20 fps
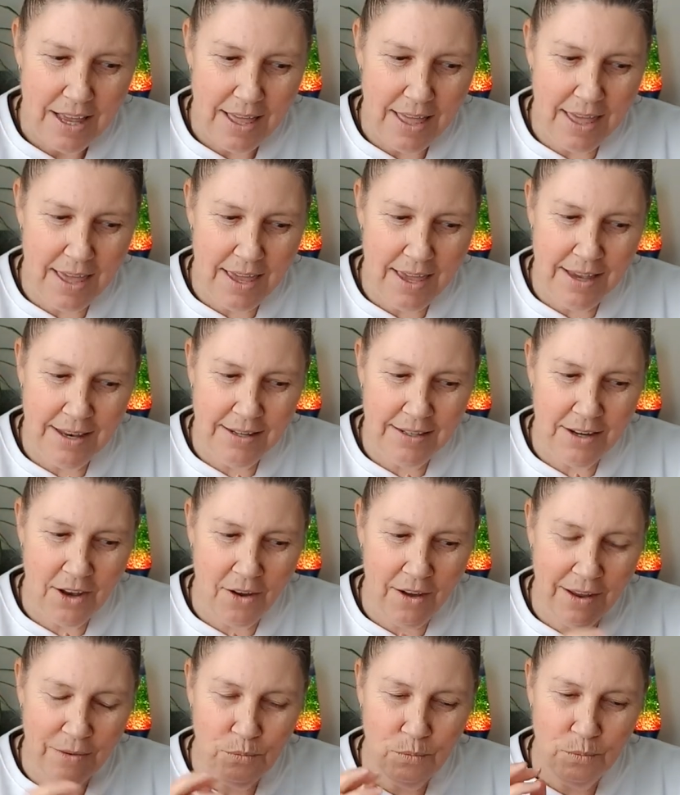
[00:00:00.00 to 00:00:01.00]
And
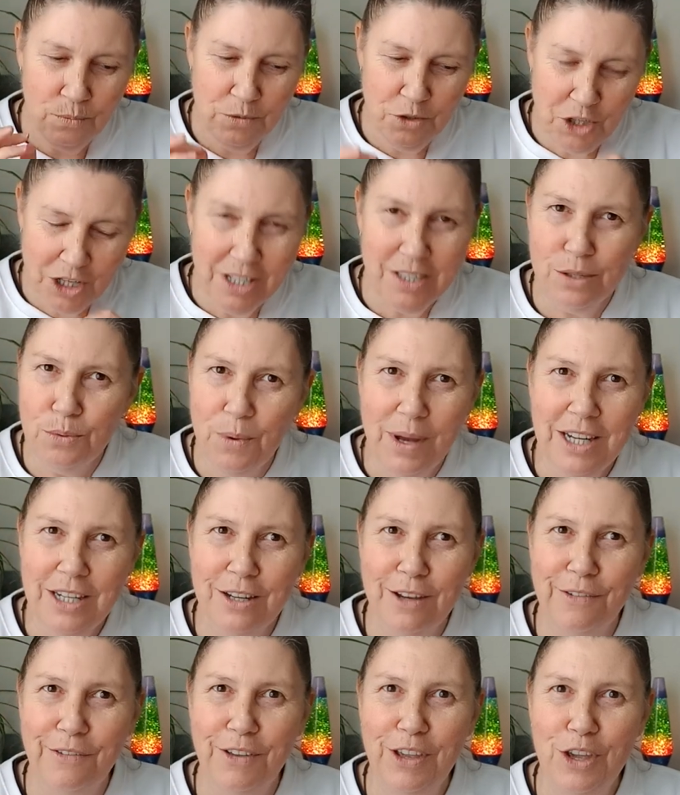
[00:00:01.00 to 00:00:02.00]
I just
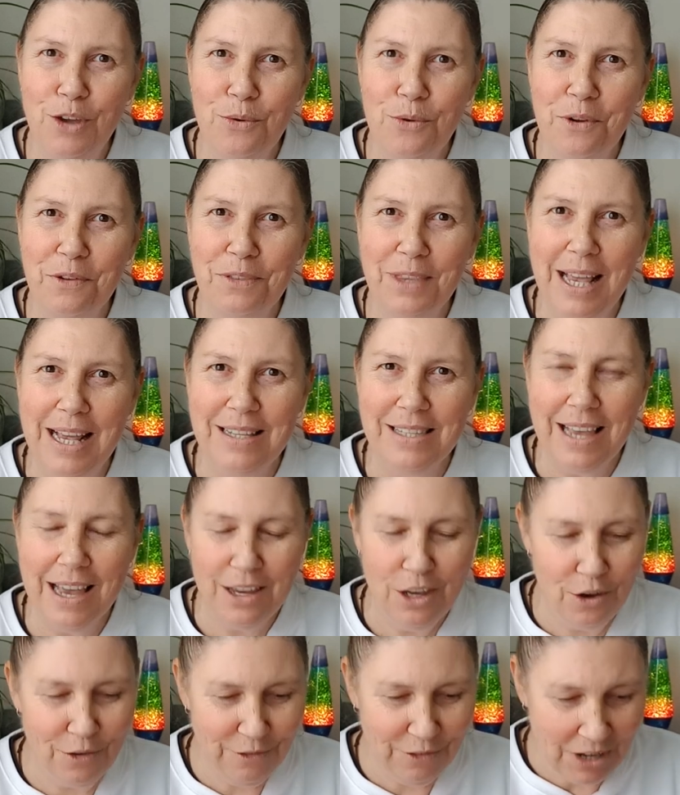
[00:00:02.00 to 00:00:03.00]
wonder for you if that's how
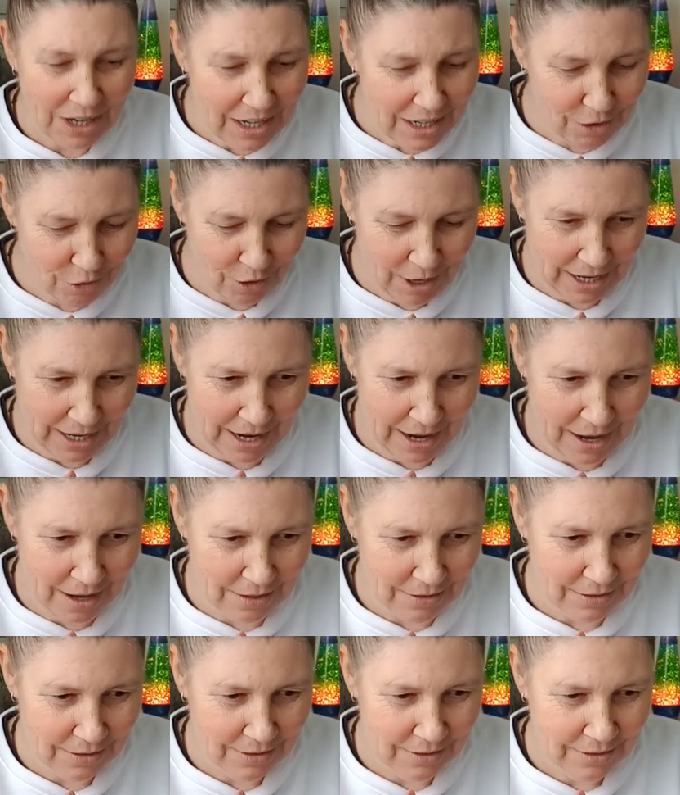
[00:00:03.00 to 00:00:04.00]
you're feeling right
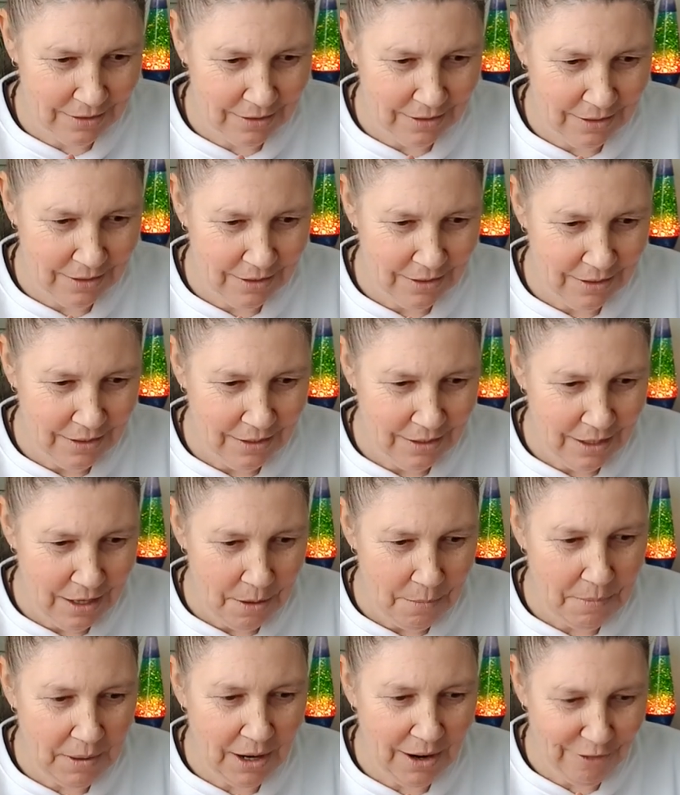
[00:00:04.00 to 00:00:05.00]
now.
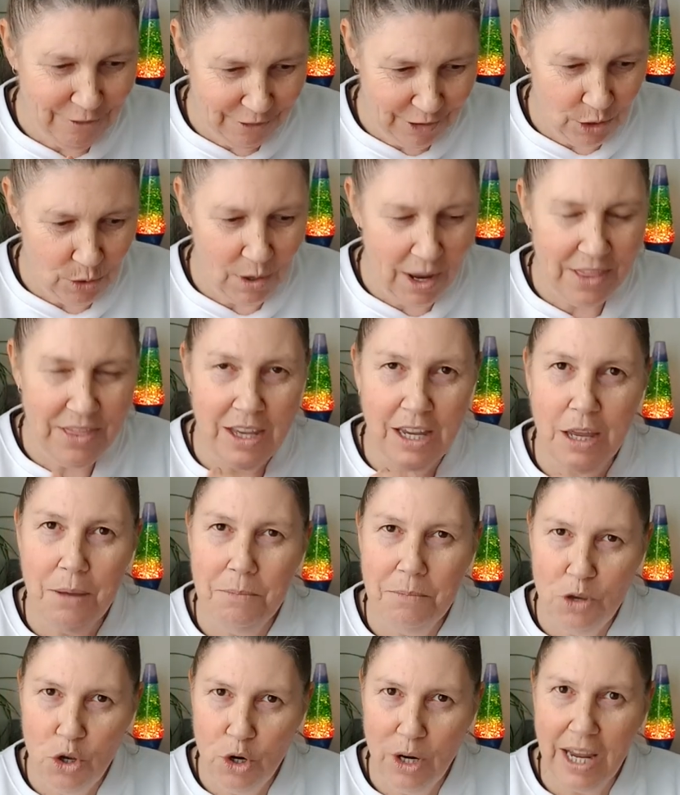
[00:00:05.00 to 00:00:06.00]
But I feel like the
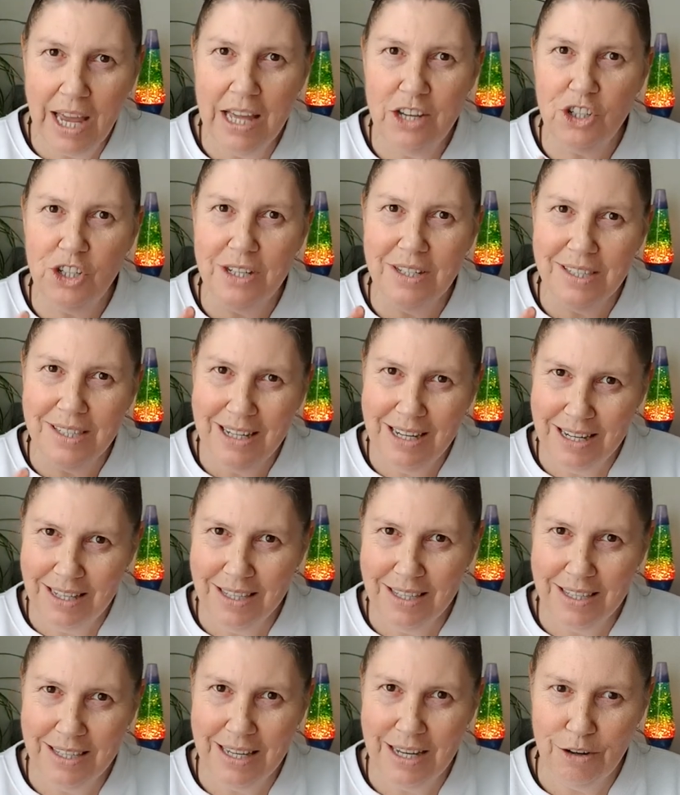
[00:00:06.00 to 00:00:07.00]
communication is
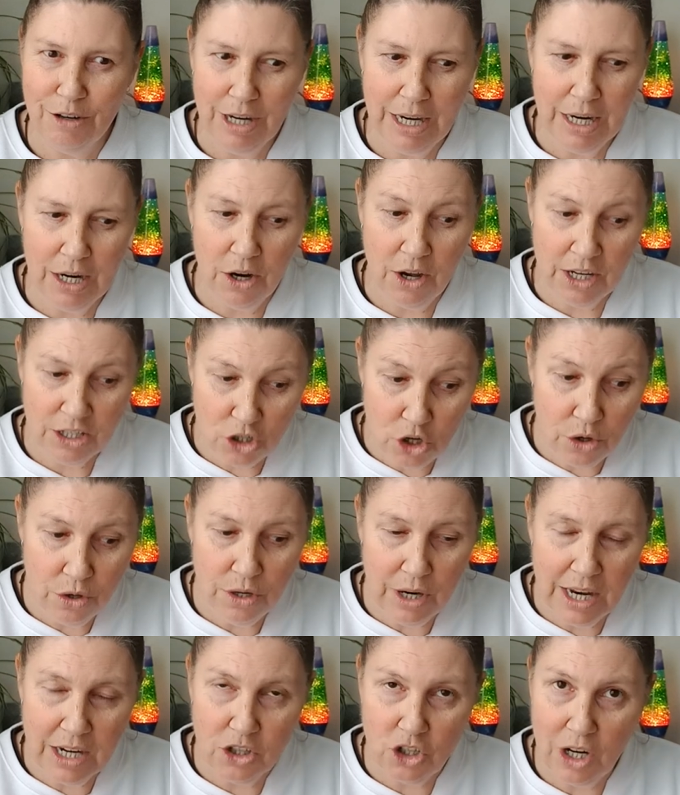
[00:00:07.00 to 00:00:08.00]
necessary, and I
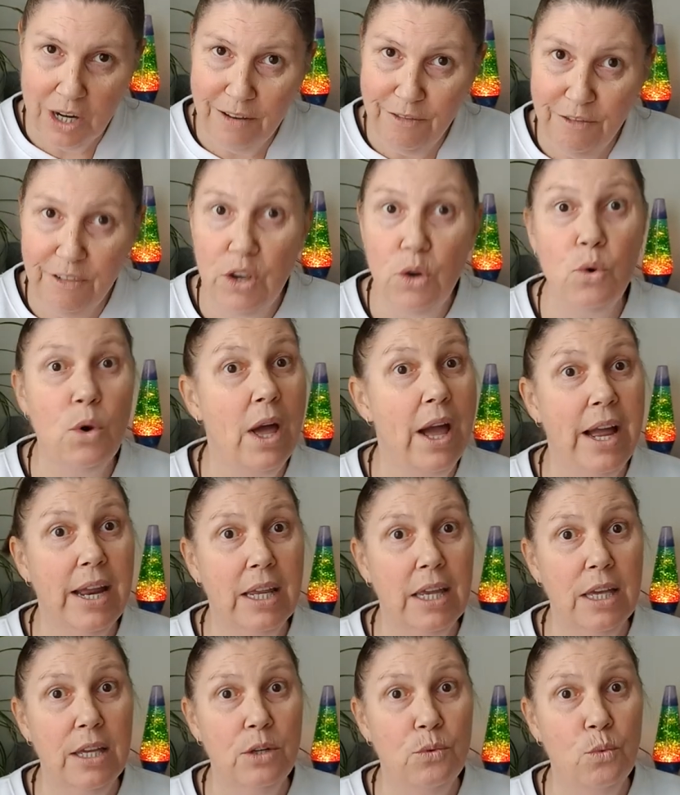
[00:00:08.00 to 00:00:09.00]
don't actually feel
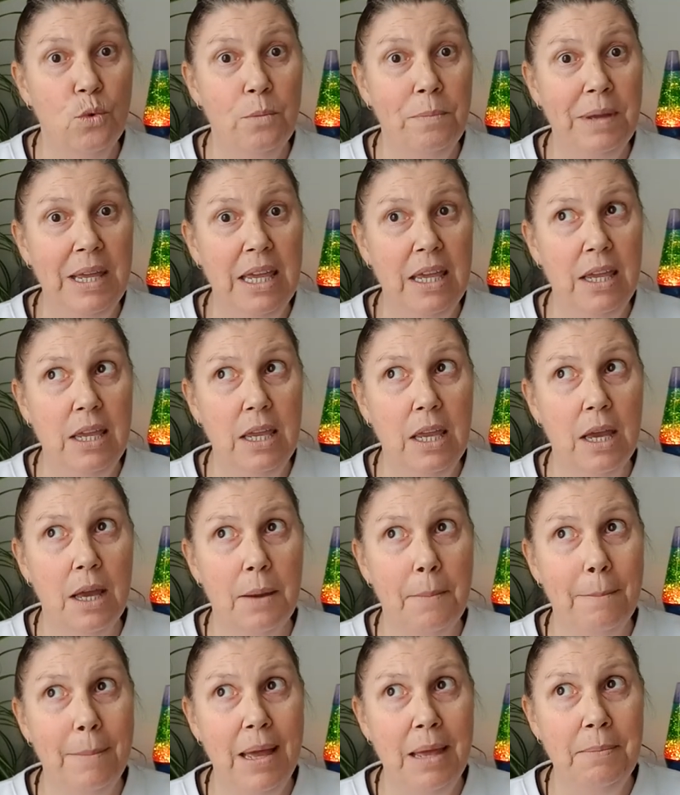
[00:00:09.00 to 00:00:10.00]
like it will be
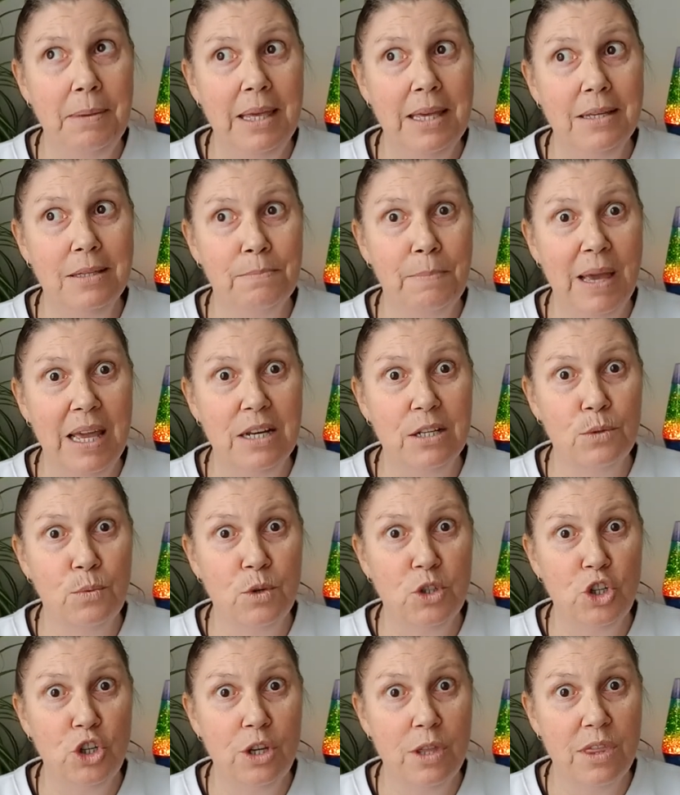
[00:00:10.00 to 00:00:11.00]
maybe as bad as
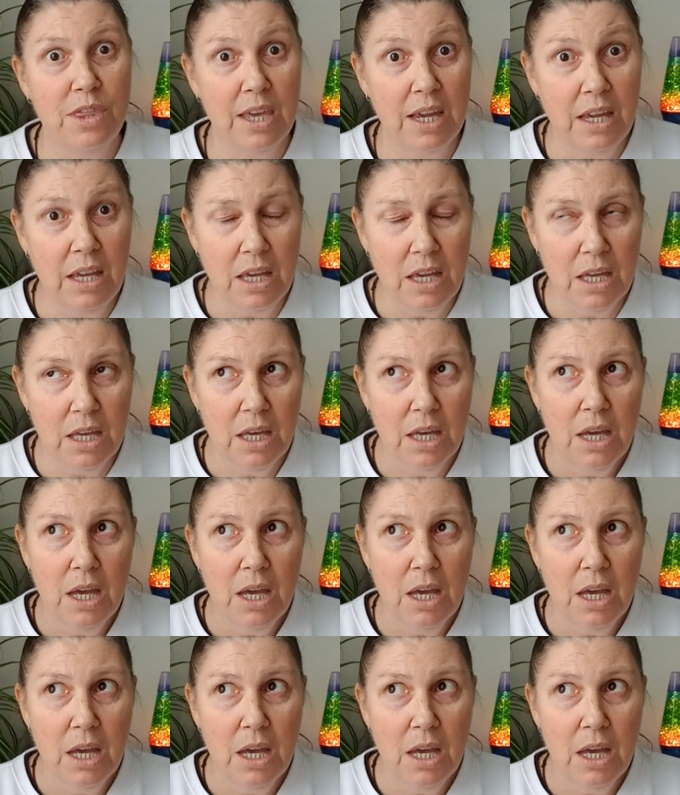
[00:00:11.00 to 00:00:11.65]
what you think.